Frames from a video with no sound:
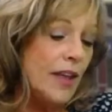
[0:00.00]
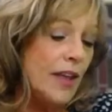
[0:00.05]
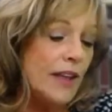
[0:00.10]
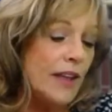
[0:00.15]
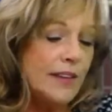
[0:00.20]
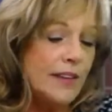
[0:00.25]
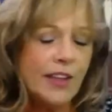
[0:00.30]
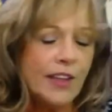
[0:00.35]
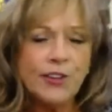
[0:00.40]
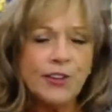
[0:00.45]

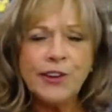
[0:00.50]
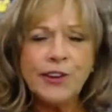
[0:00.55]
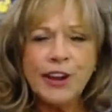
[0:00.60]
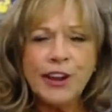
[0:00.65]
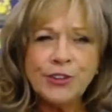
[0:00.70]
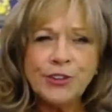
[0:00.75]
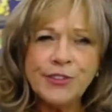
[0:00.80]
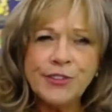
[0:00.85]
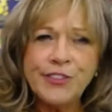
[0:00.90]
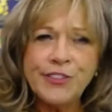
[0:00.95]
Another
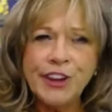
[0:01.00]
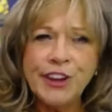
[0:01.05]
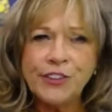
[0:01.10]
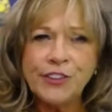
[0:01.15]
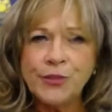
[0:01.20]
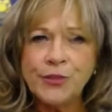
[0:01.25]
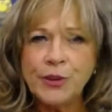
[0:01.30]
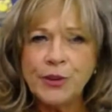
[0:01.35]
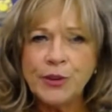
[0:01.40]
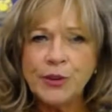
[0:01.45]
interesting
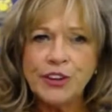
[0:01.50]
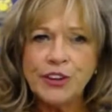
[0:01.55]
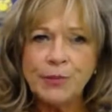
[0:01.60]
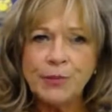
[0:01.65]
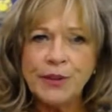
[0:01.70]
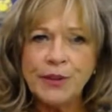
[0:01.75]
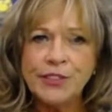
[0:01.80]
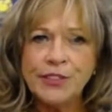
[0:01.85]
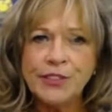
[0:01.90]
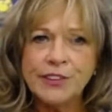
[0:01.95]
switch
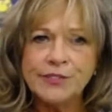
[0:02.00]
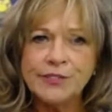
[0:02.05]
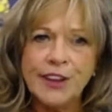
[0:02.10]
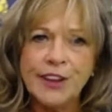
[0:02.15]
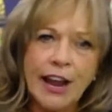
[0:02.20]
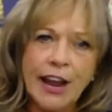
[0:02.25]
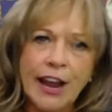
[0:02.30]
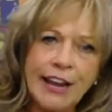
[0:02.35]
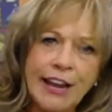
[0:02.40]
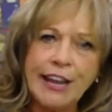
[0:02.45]
up in the
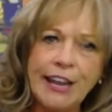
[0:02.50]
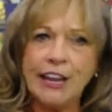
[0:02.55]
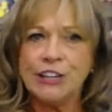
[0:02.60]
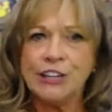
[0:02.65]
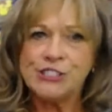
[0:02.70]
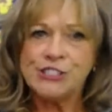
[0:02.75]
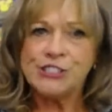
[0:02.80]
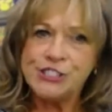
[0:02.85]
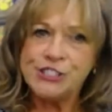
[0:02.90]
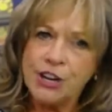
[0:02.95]
dining
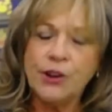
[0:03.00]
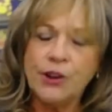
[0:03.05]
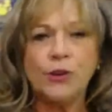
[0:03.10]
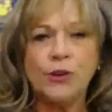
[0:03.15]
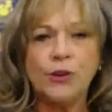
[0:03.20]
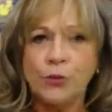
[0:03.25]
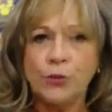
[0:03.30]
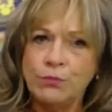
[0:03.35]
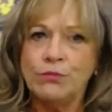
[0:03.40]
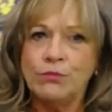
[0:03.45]
and
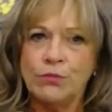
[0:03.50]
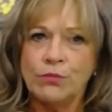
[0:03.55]
show